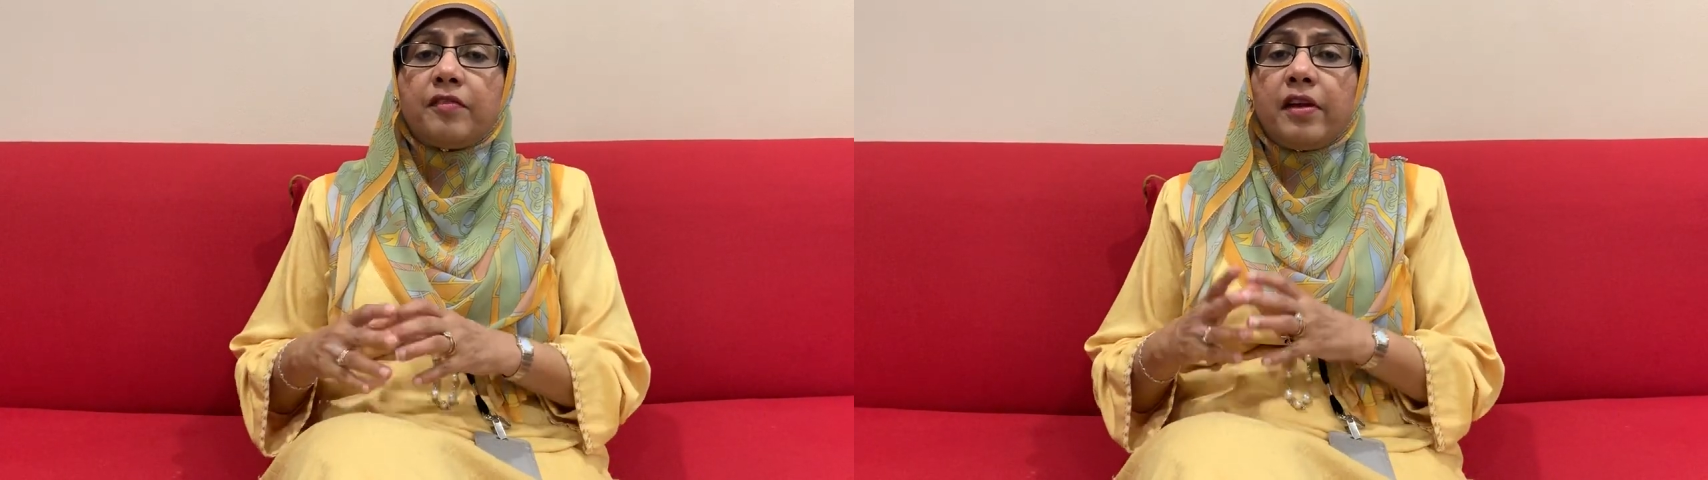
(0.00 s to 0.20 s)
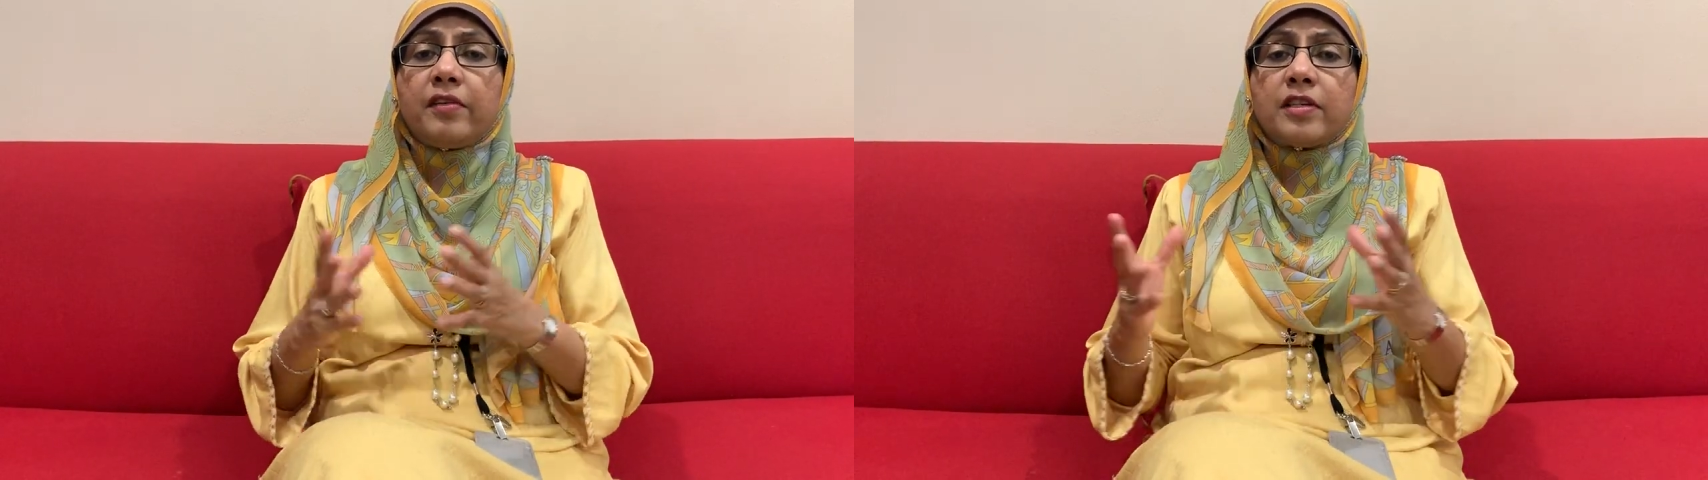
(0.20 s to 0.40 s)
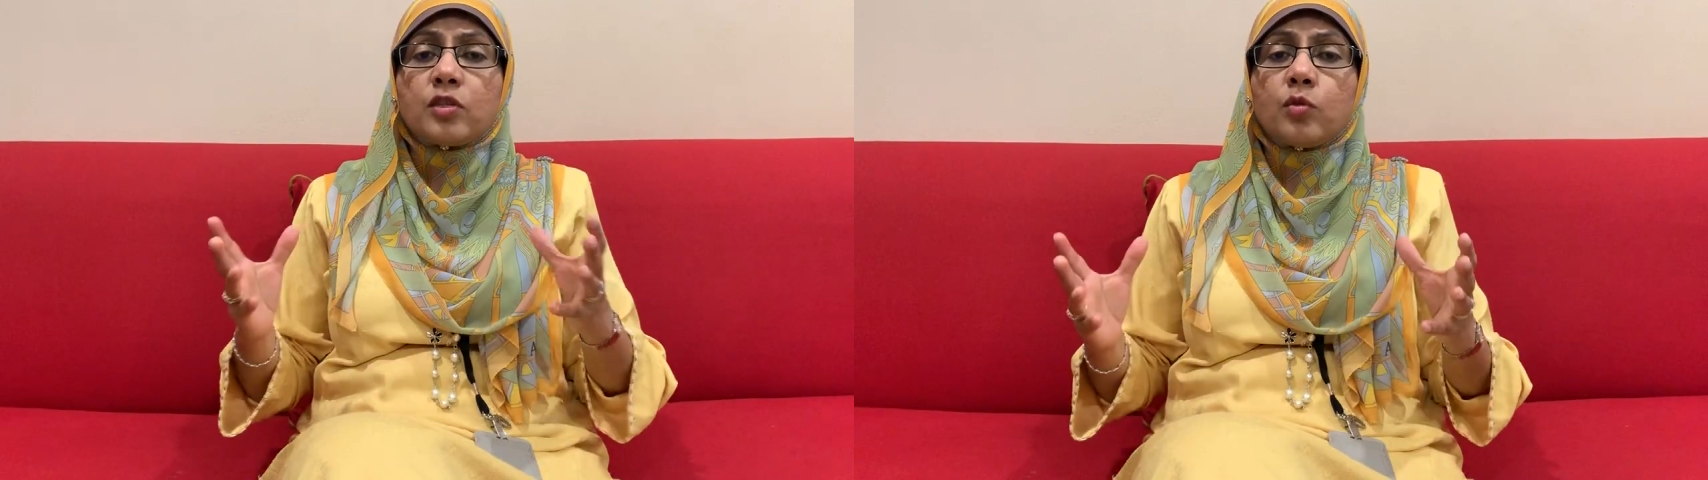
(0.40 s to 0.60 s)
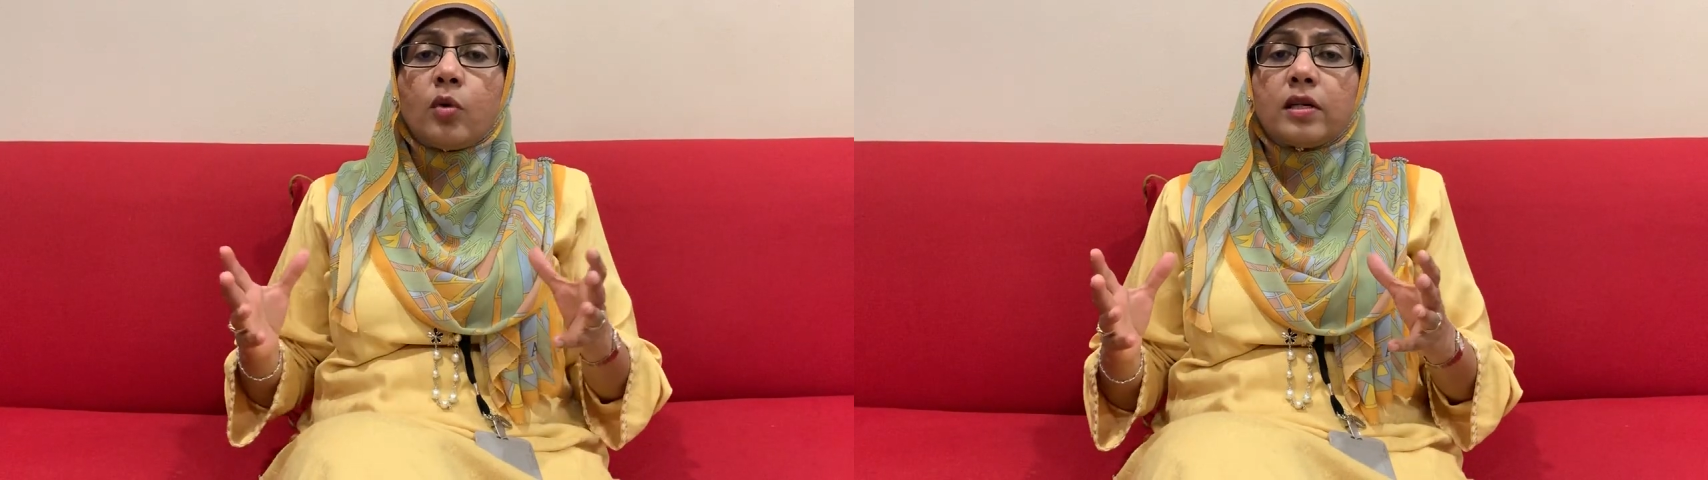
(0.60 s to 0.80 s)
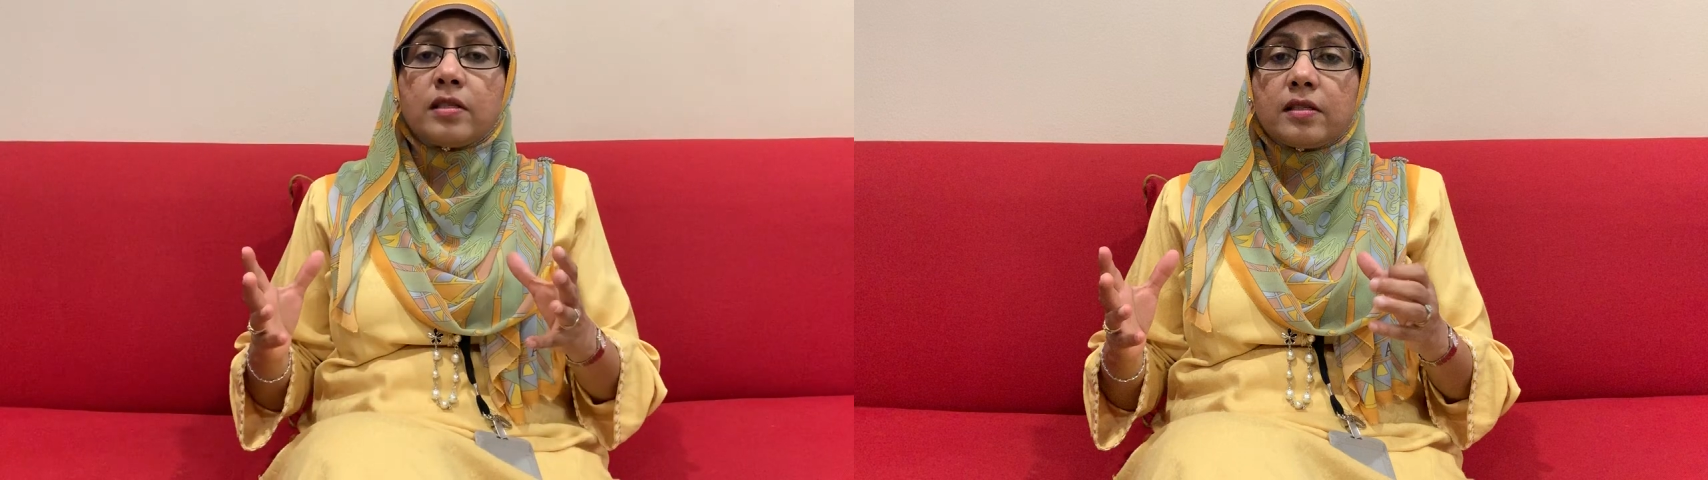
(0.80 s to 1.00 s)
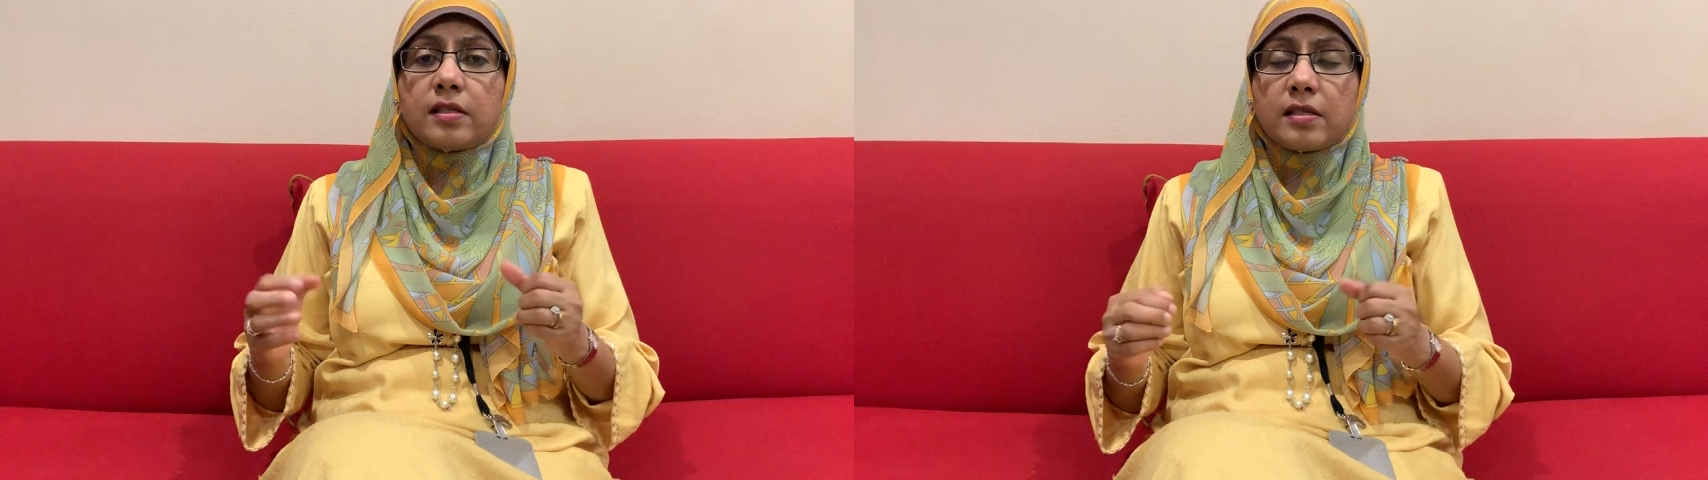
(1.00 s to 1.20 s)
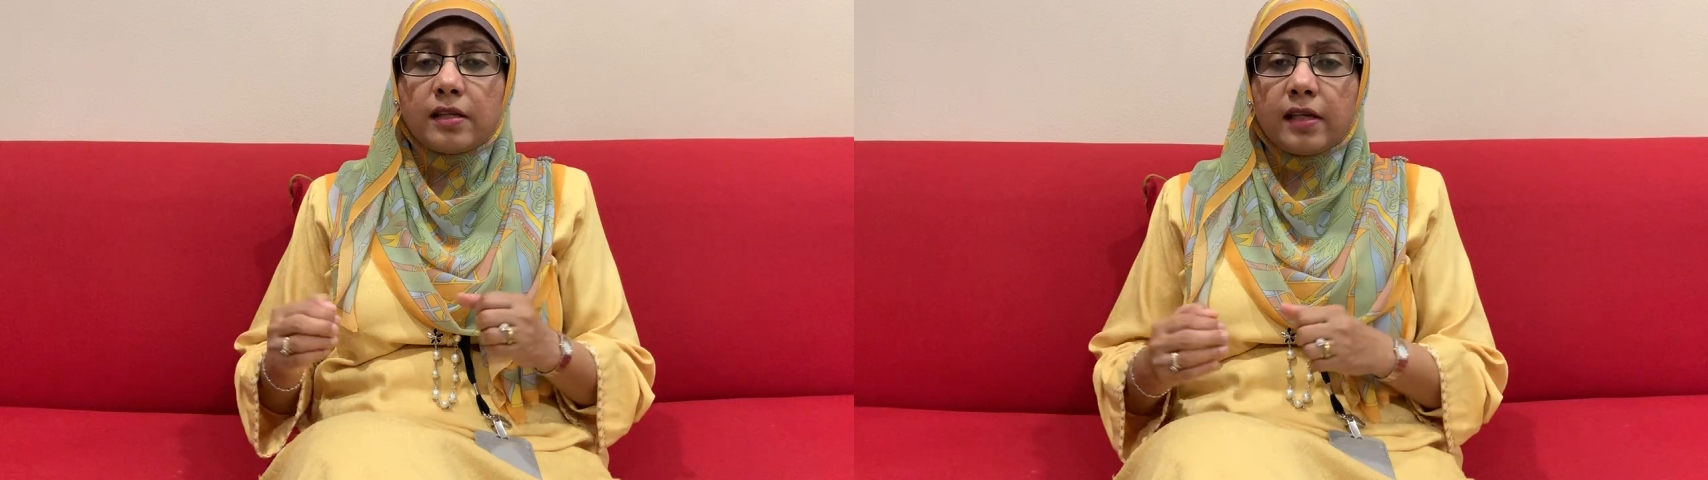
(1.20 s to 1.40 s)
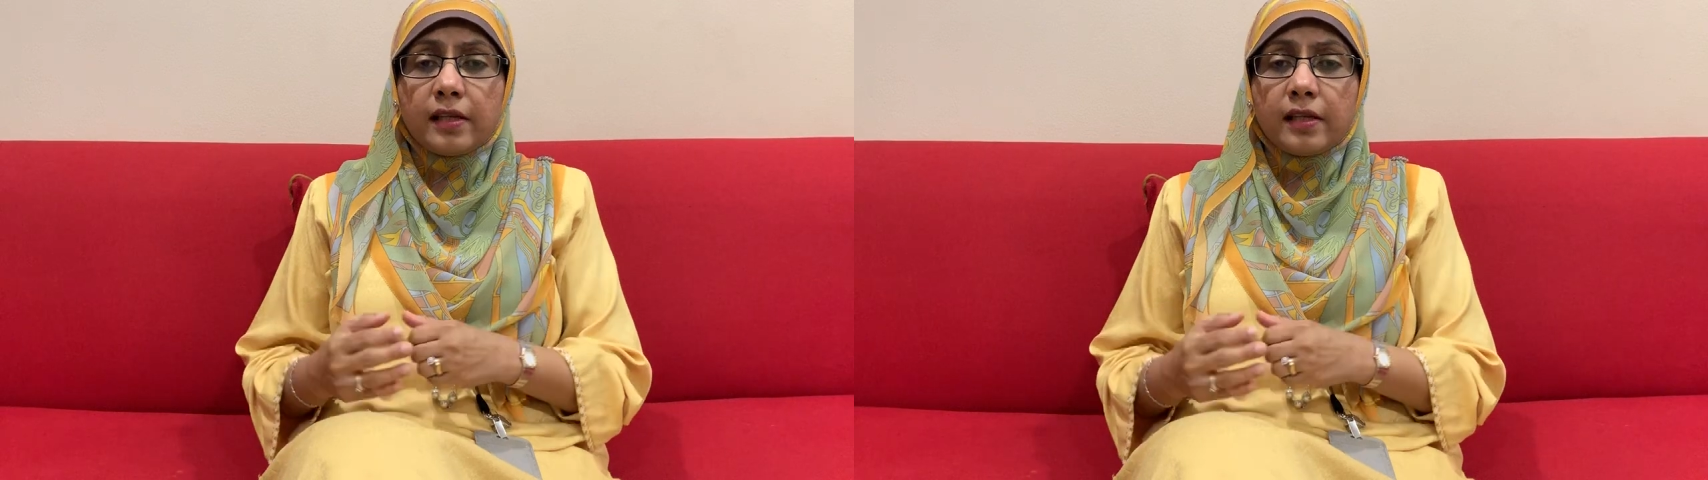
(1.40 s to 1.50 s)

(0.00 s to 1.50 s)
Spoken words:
various nuances